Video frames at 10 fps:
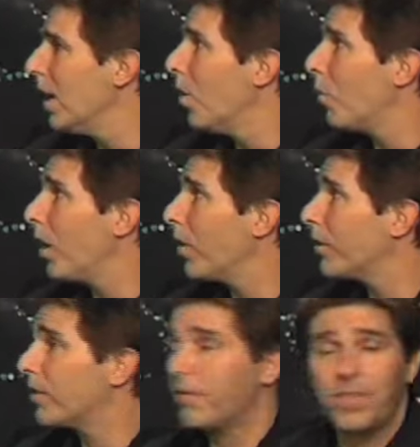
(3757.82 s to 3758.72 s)

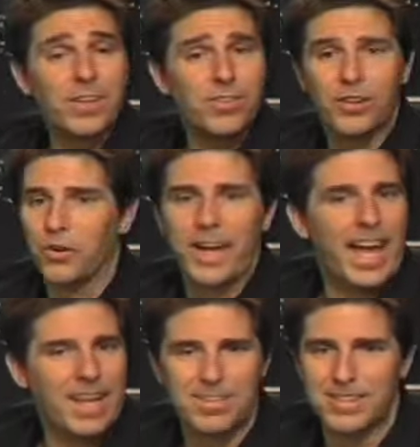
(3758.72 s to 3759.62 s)
Whereas the physical
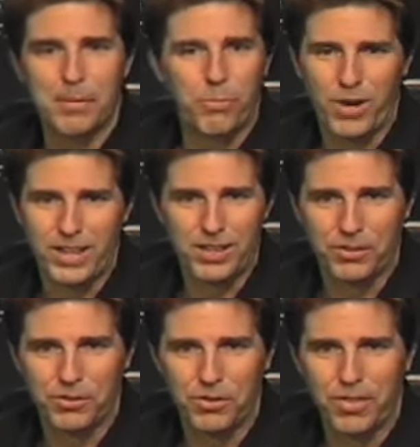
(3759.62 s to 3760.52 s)
can't separate those
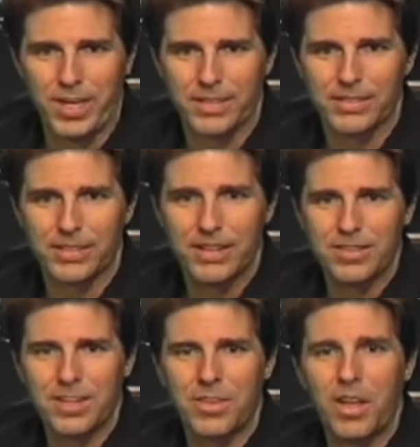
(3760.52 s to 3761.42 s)
two things.
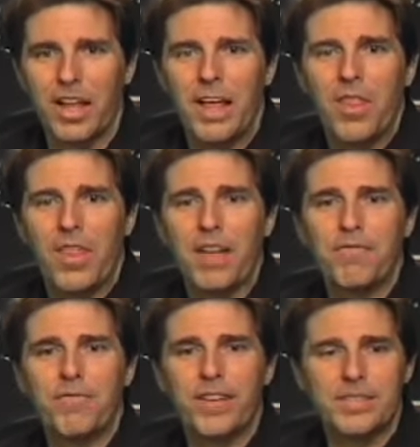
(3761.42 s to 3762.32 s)
See, that,
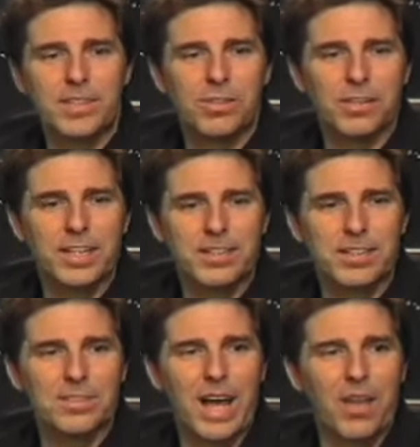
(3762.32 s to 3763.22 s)
that physicalness
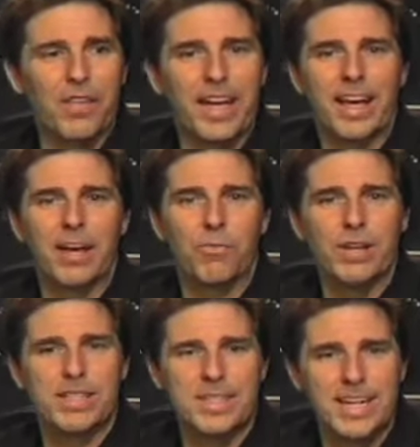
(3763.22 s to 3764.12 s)
is how they
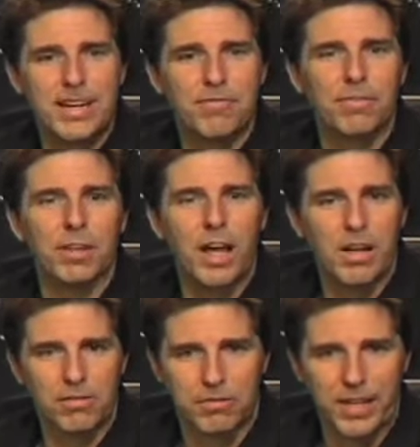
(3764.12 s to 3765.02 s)
receive
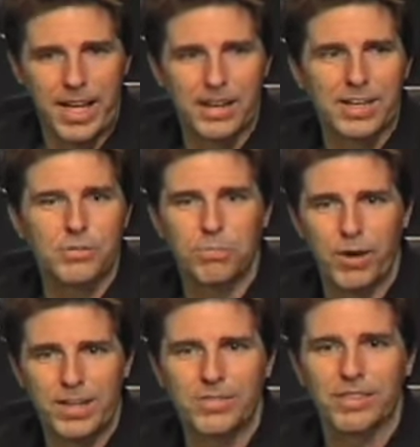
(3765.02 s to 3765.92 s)
love and
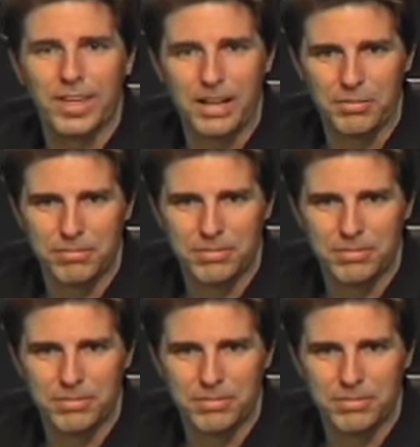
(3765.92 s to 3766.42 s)
express love.